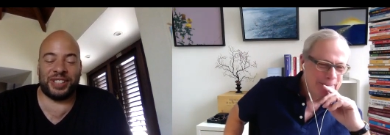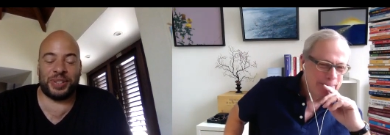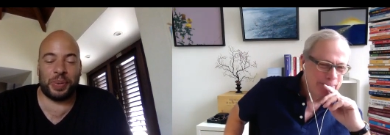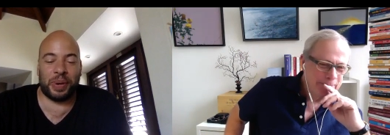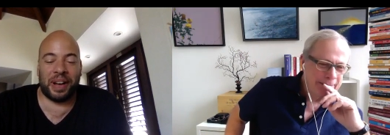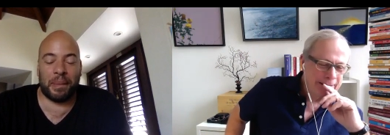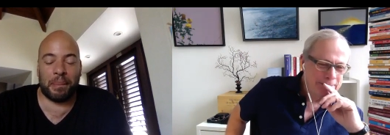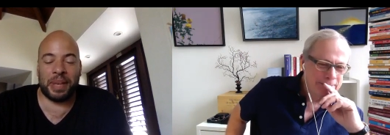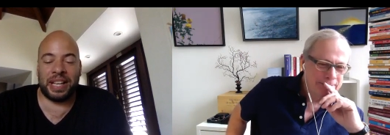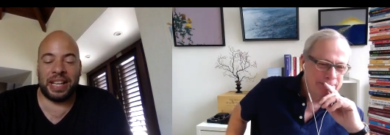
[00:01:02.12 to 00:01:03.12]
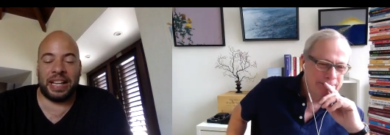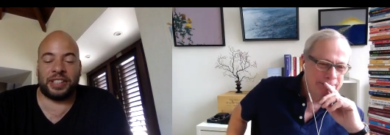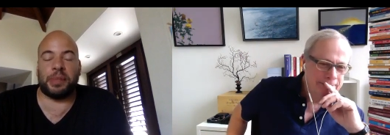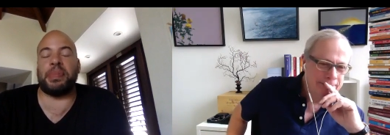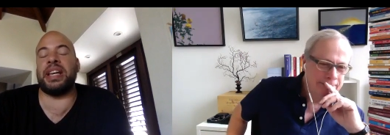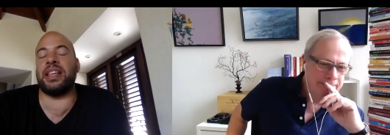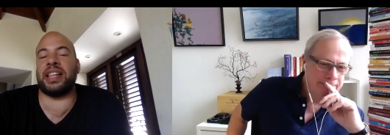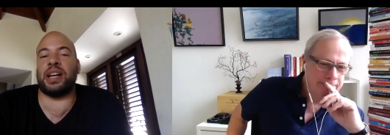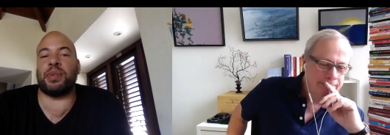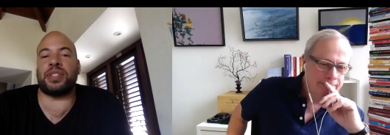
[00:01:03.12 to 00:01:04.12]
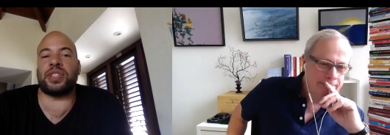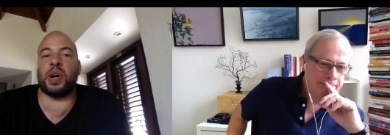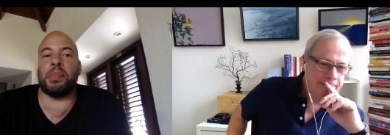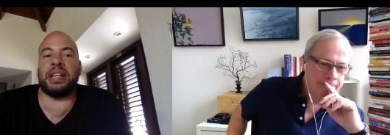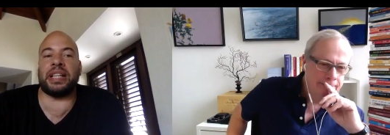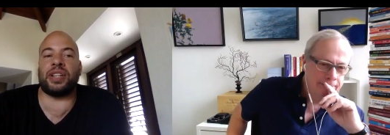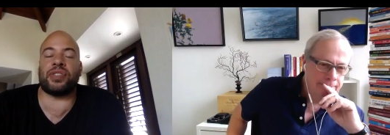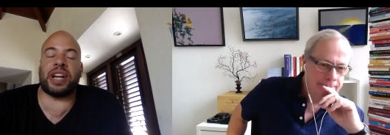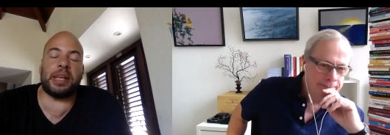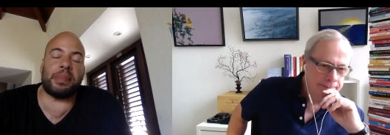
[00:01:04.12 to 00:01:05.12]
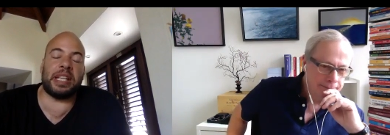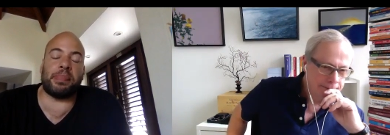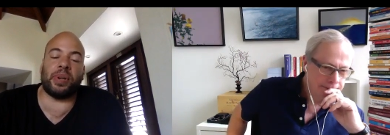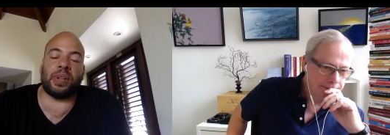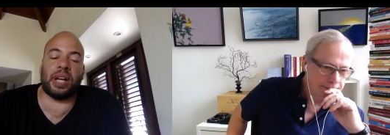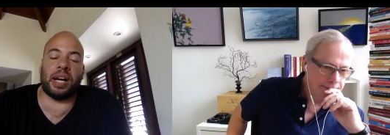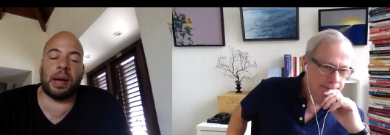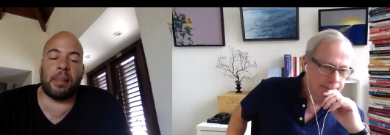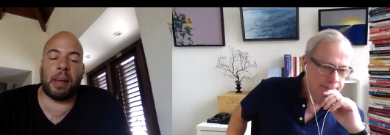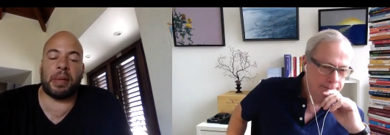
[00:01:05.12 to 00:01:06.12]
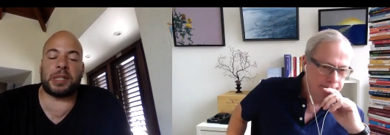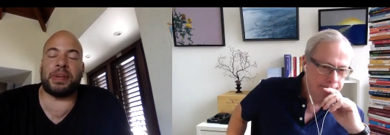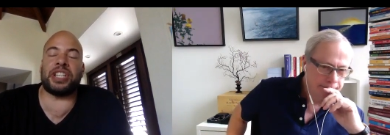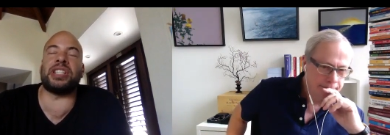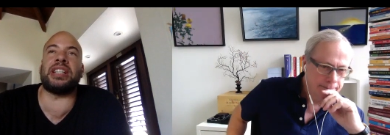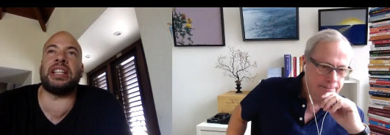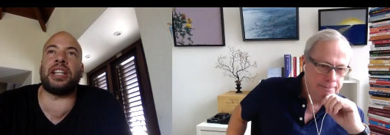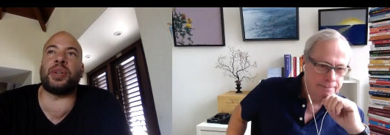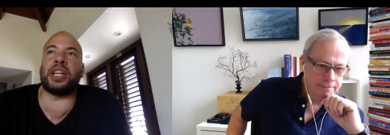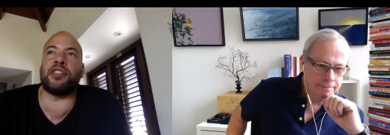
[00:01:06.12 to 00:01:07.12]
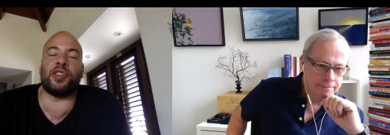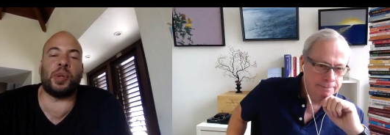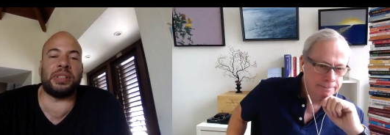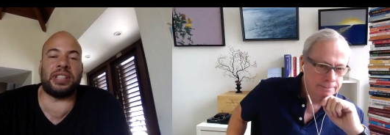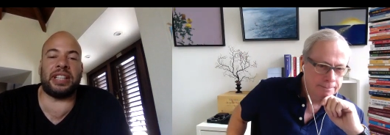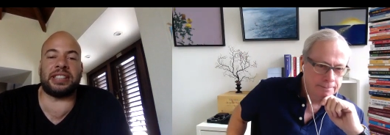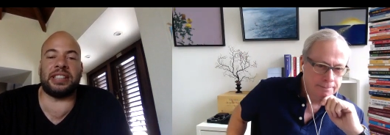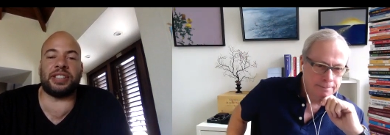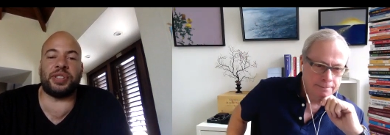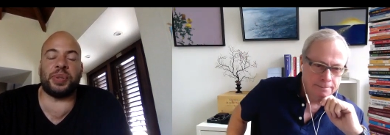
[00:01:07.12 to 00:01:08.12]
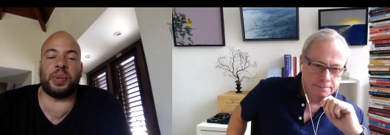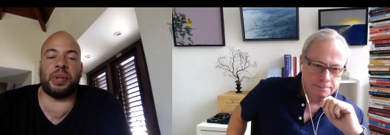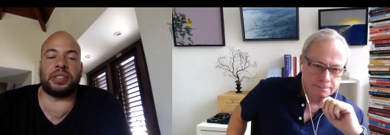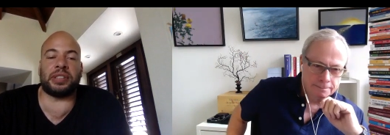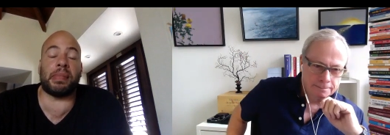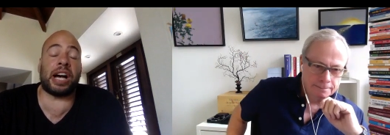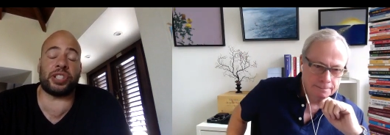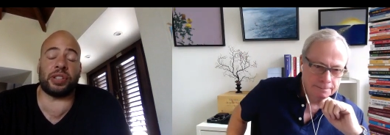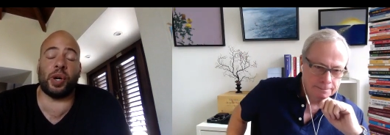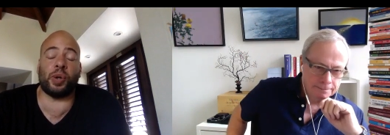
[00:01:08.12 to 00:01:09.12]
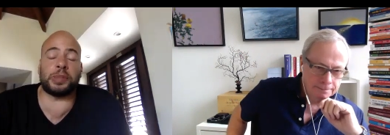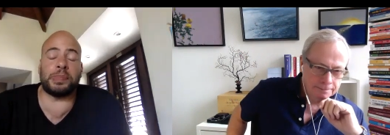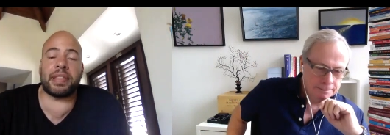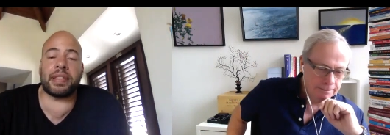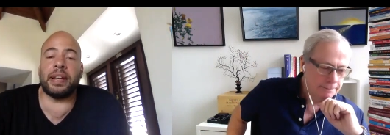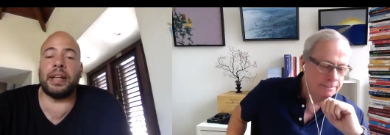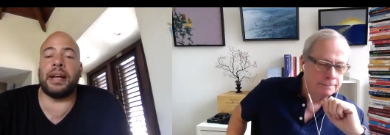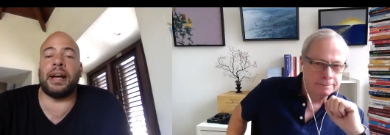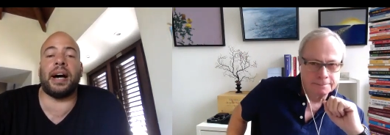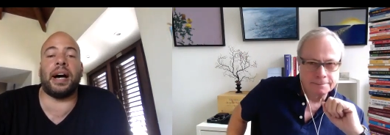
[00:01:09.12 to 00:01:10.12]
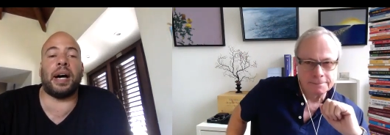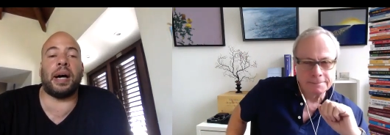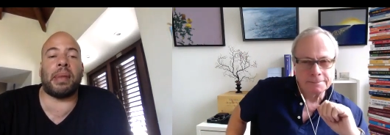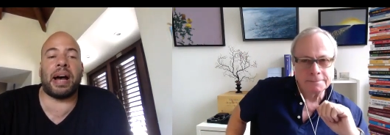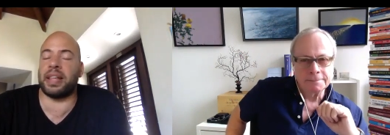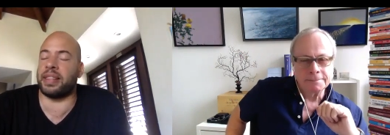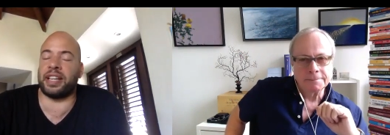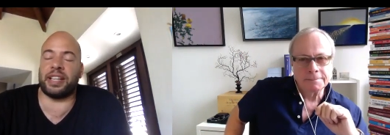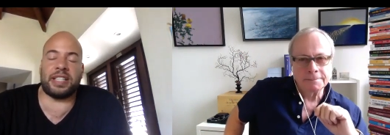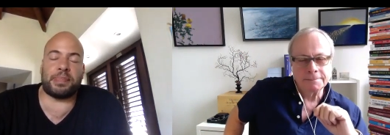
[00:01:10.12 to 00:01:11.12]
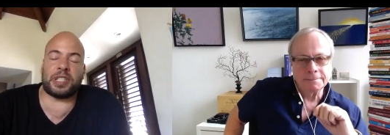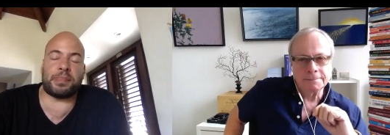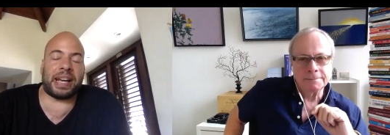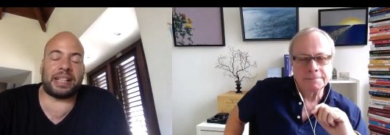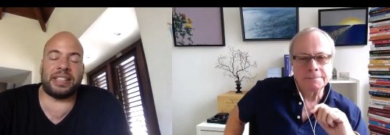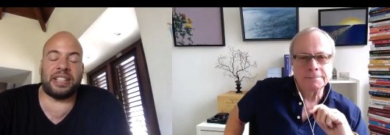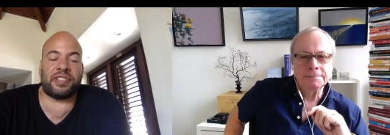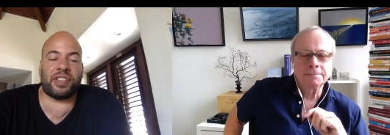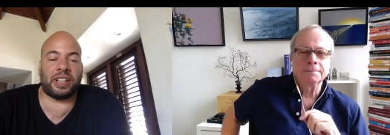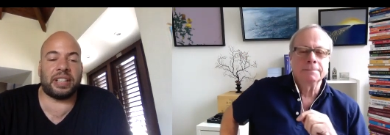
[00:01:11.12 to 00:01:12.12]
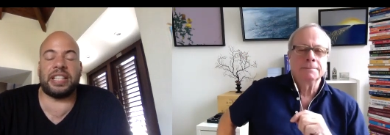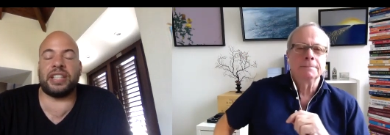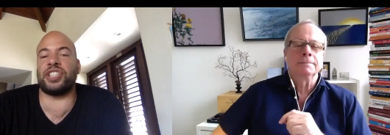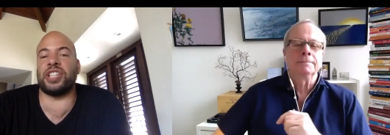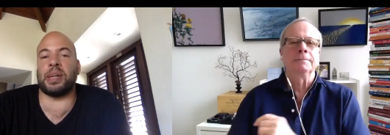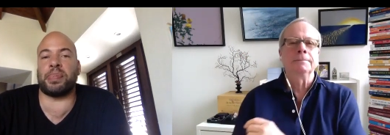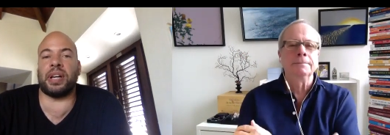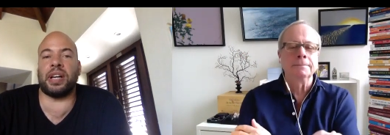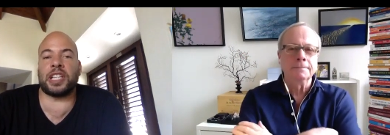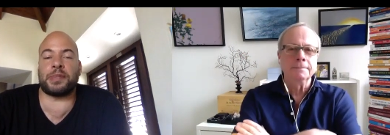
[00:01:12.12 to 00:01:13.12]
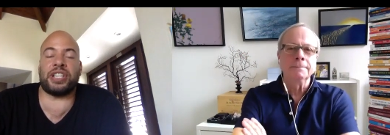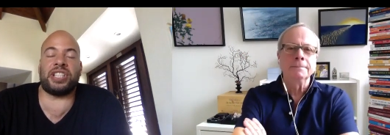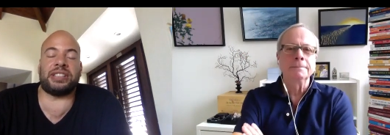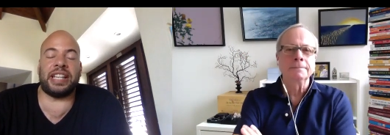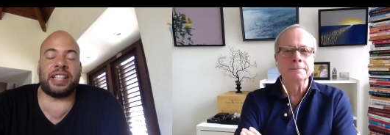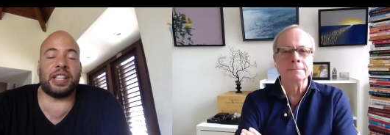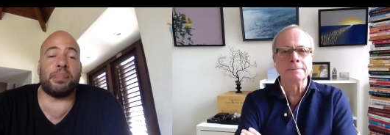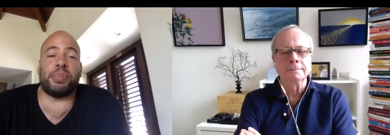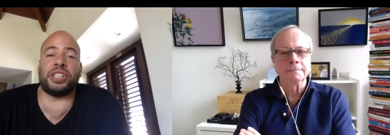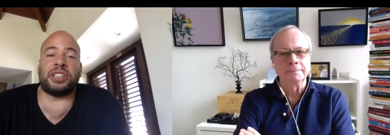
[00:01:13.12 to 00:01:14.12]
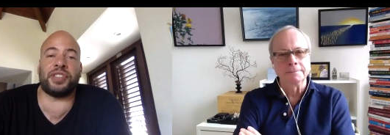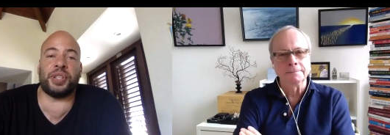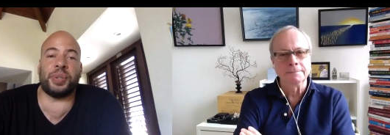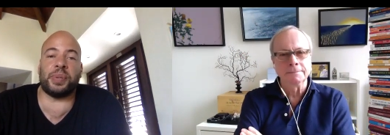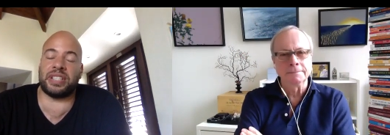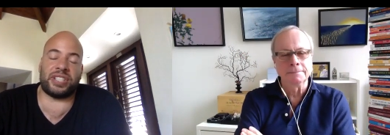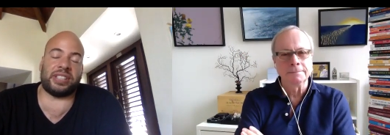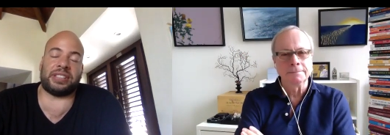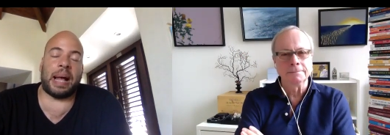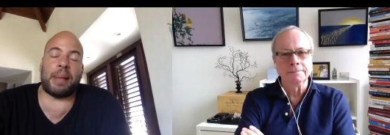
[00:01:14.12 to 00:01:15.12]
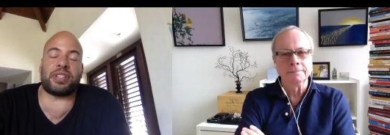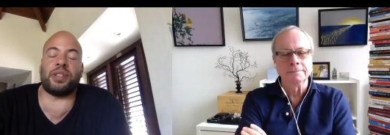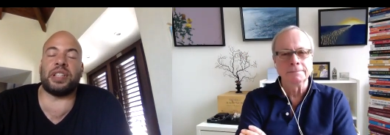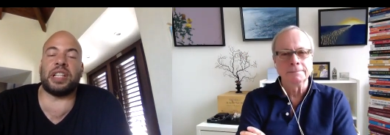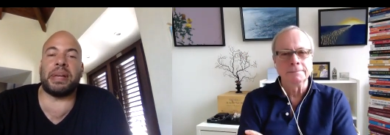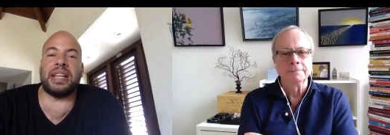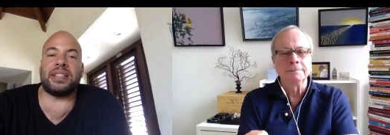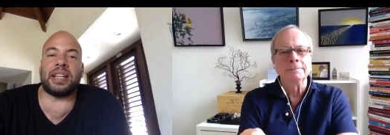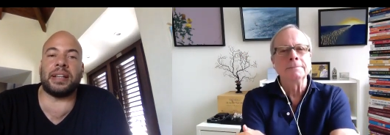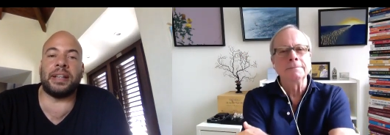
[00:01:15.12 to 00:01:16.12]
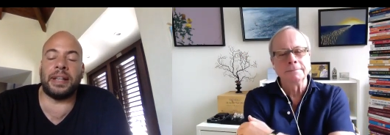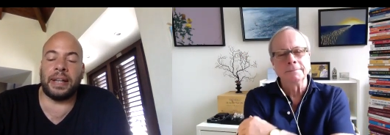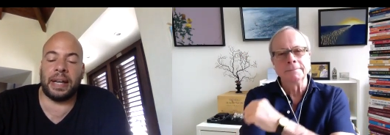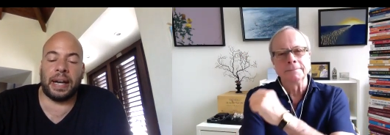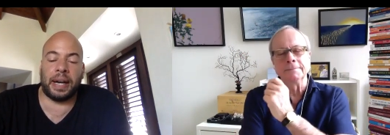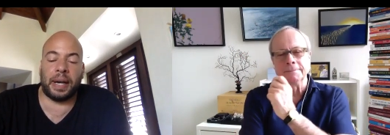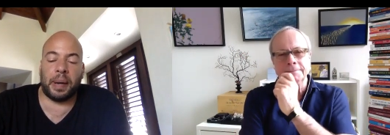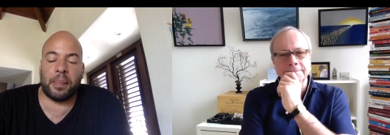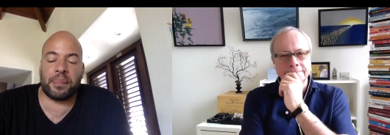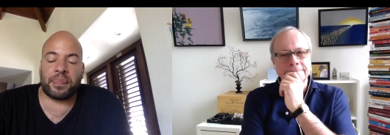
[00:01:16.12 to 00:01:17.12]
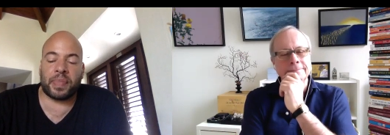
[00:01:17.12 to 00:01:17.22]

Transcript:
Speaker 1: to um, to be there with so many great people. Uh, I'm especially looking forward to listening to uh, to Marshall Goldsmith. Um, I think his perspective on leadership, uh, especially taking a Buddhist view, is just absolutely amazing. Um,